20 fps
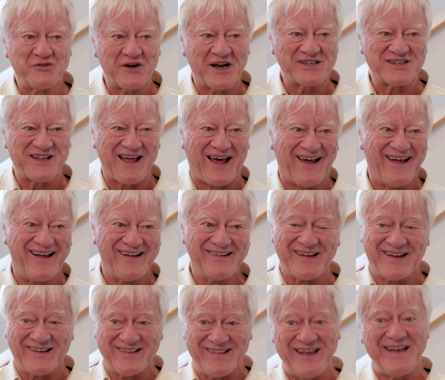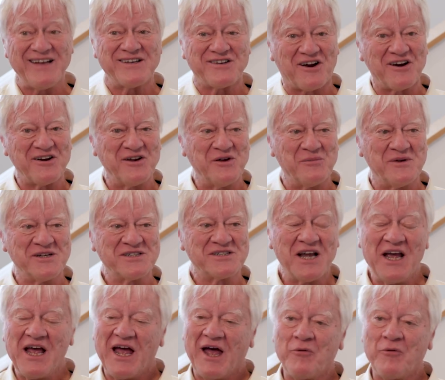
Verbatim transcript: address that. These are humans,